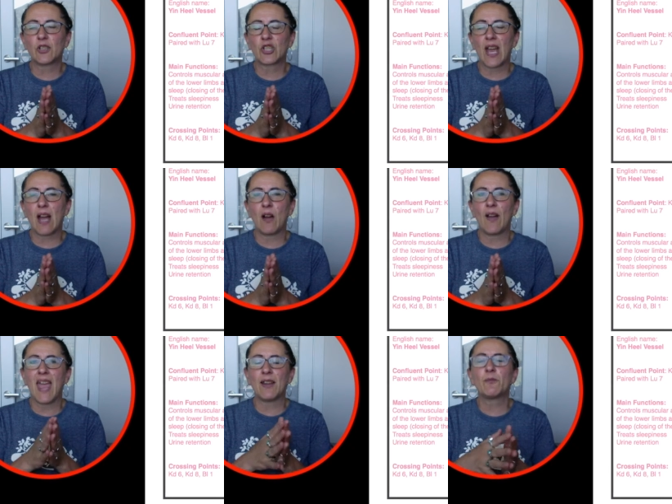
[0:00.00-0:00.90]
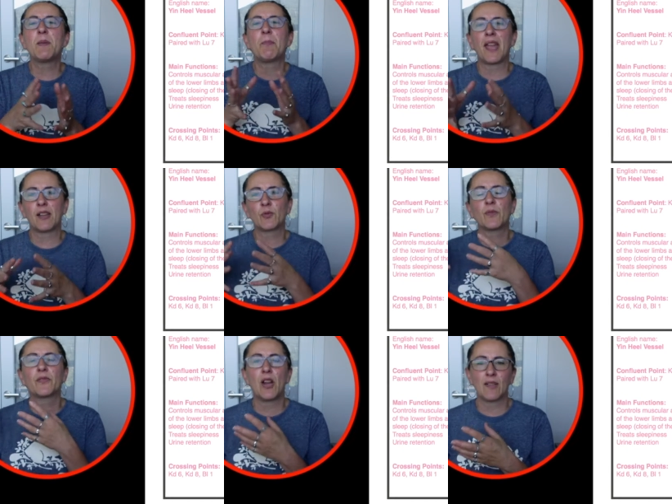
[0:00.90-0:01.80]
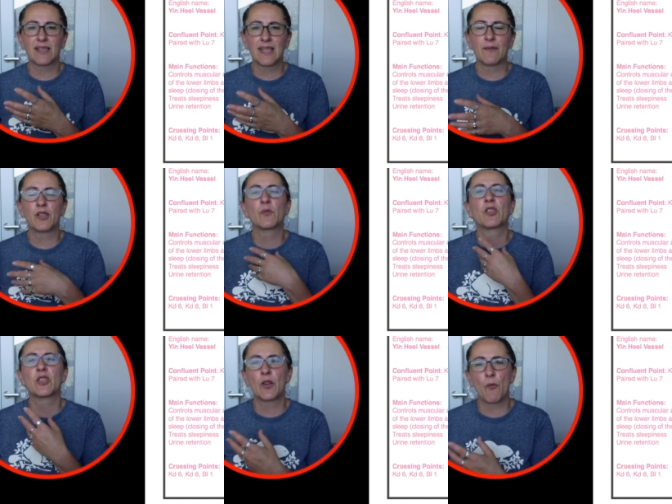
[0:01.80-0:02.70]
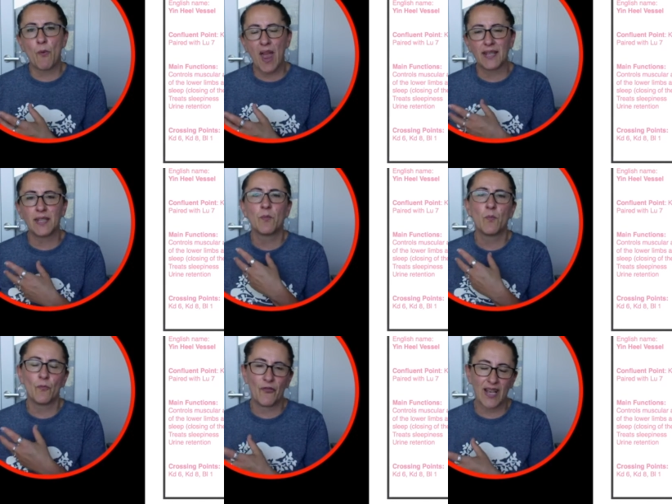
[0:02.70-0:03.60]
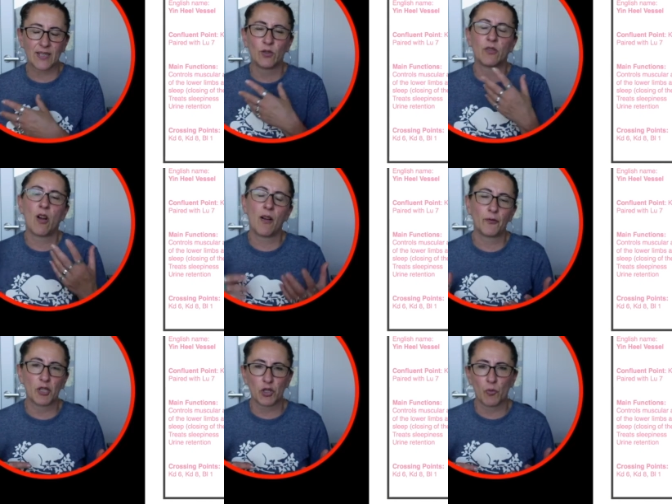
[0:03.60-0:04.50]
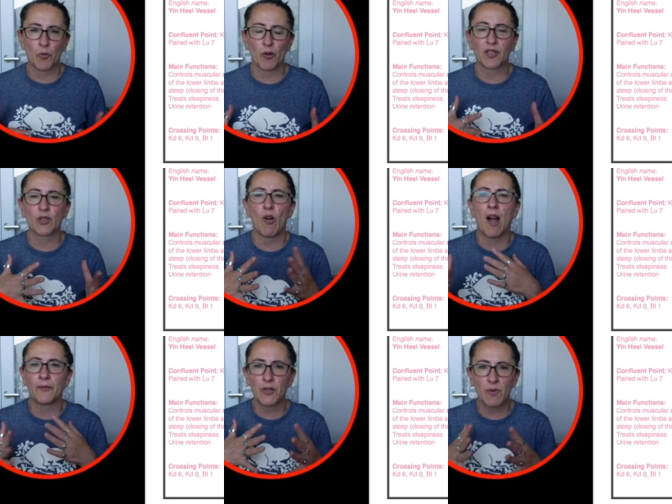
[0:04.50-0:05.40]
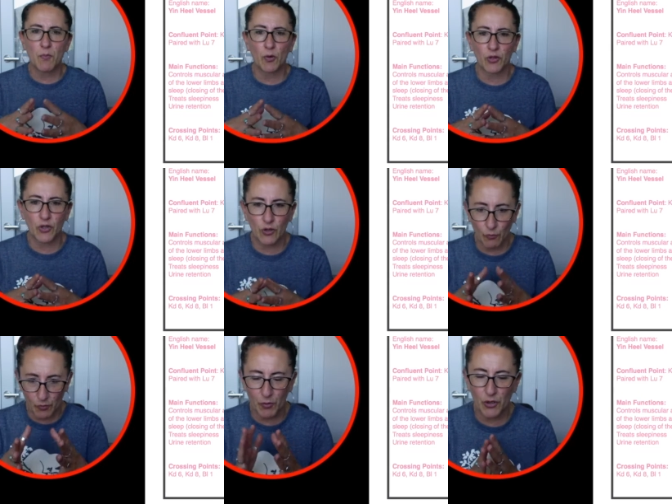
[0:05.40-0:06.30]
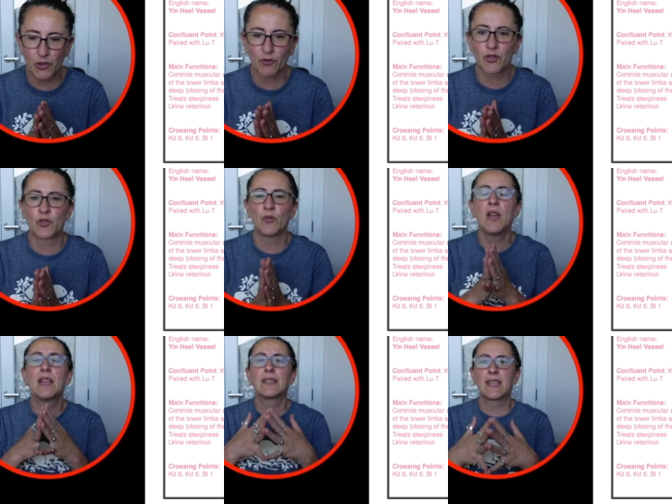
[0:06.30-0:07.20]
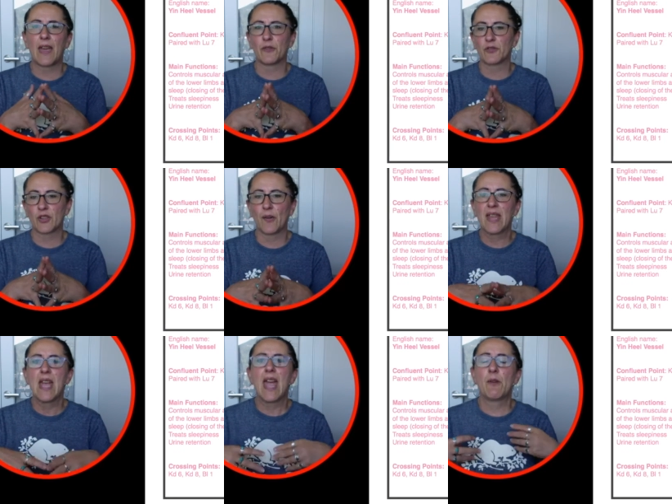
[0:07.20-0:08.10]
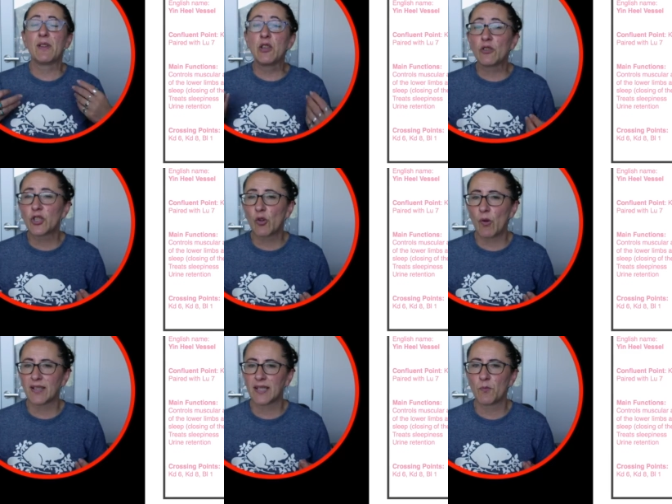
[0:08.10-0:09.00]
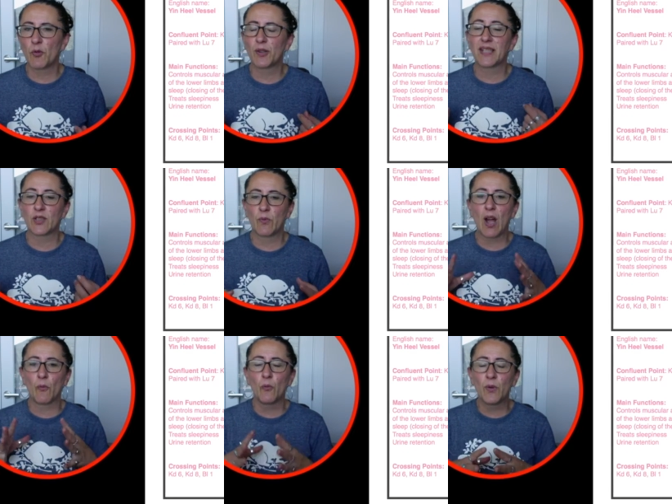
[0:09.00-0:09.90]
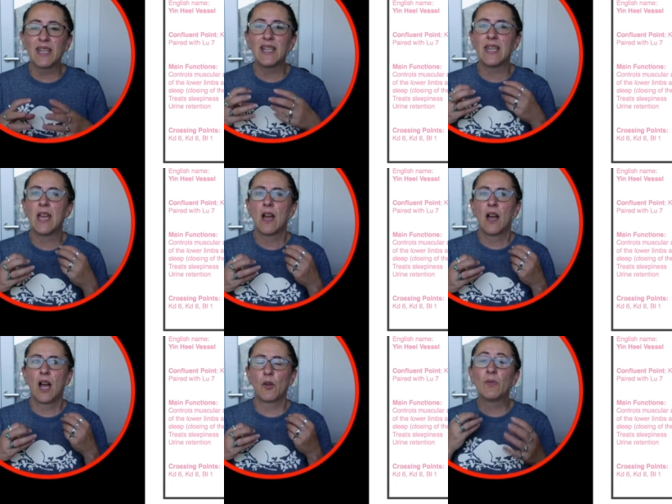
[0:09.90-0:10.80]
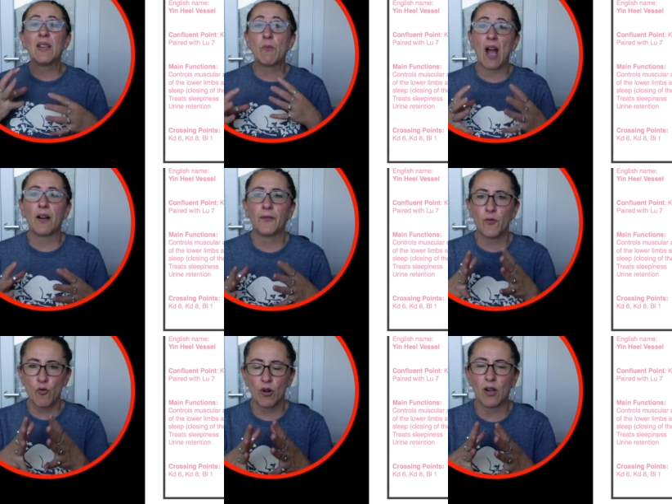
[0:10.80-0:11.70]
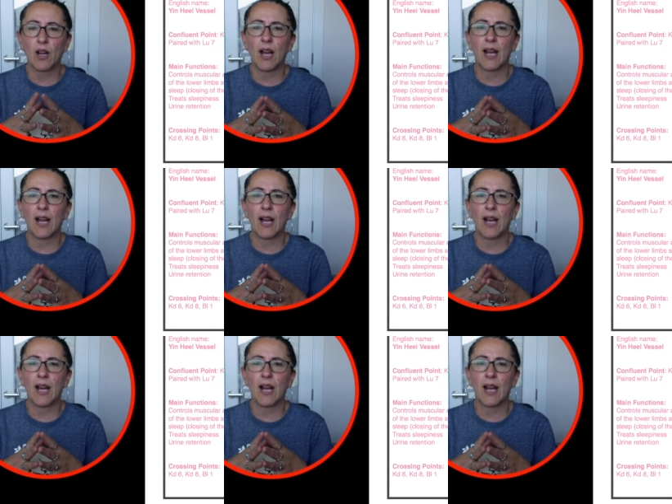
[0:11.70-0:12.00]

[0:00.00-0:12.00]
chow, and we pair it with lung 7, which is the ren vessel confluent point. So often we put those two together, and we use the crossing point as well, really well for